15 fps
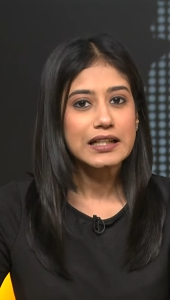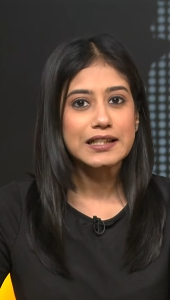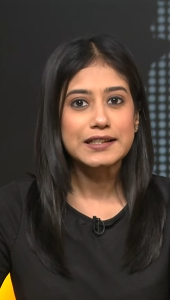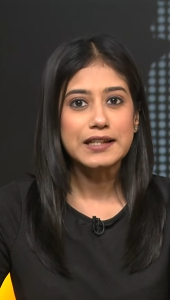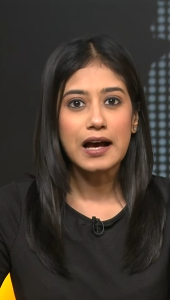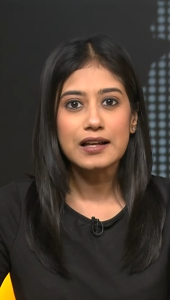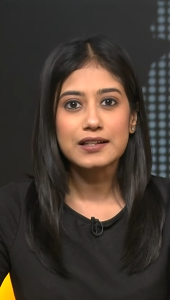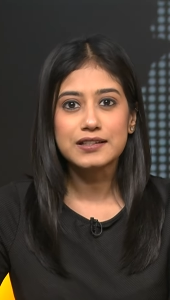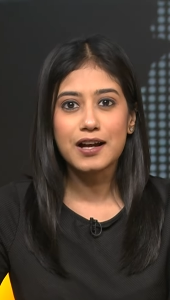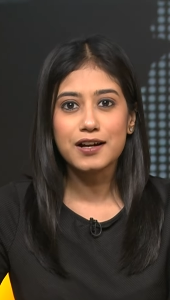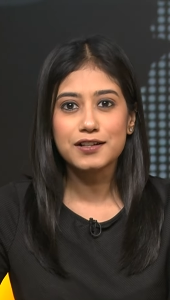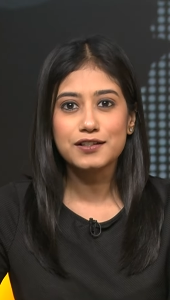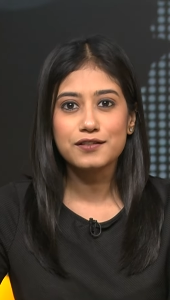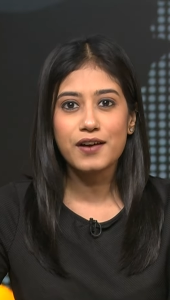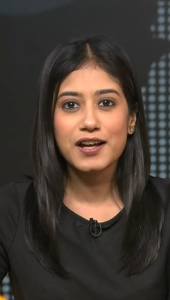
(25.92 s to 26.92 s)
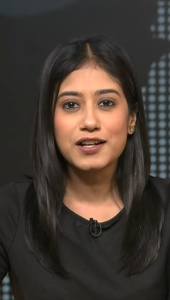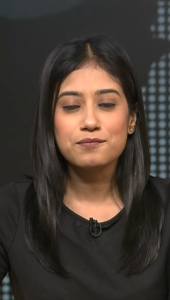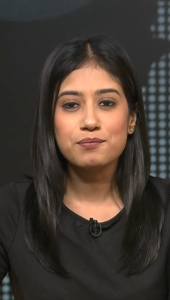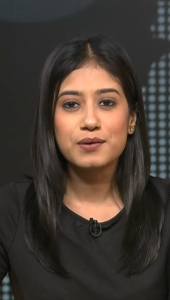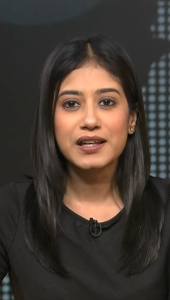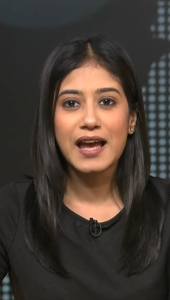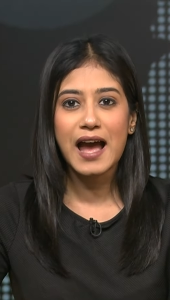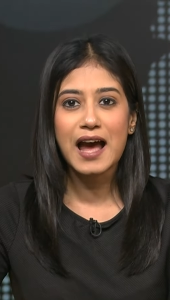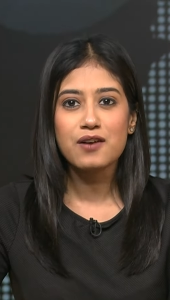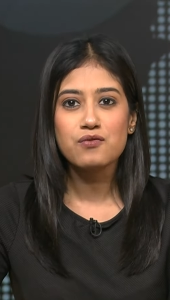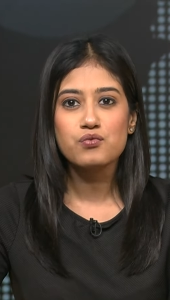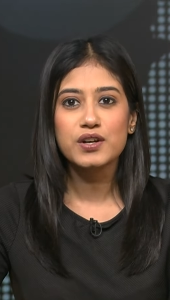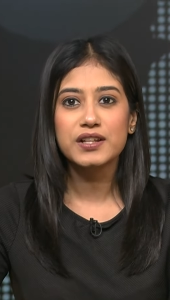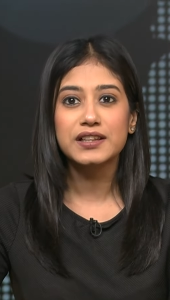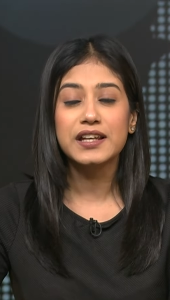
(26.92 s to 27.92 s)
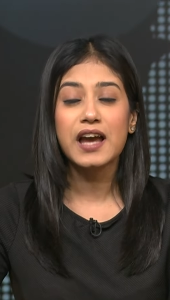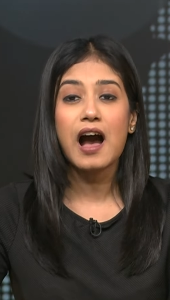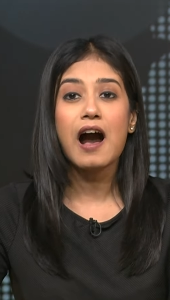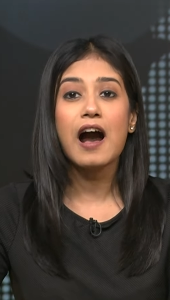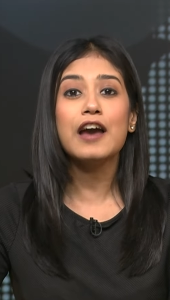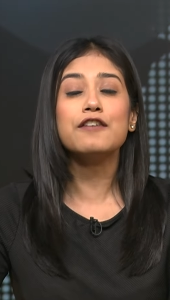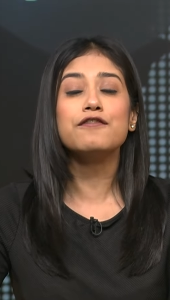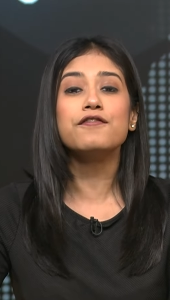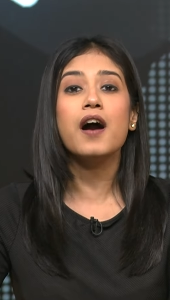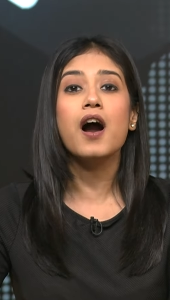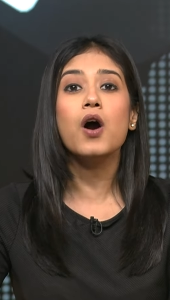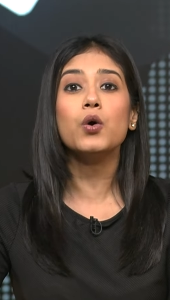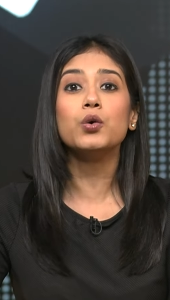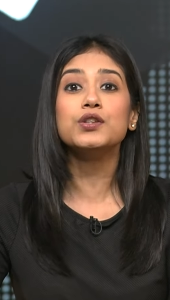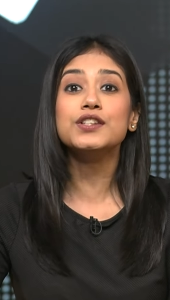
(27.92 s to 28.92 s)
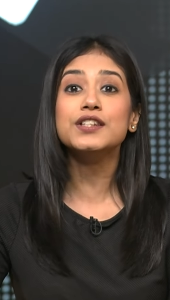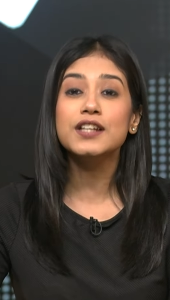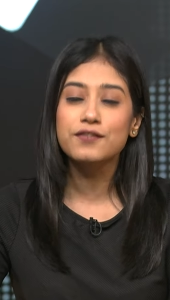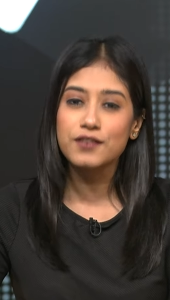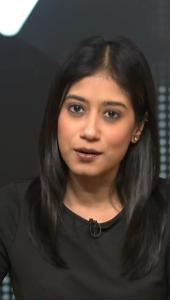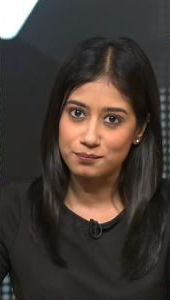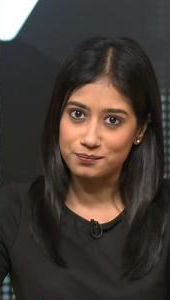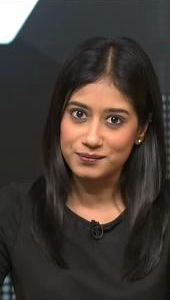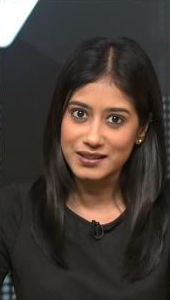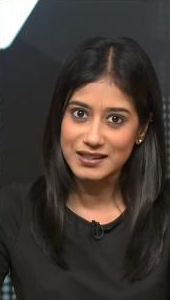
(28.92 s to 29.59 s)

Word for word: The star-studded event began with the IIFA Utsavam,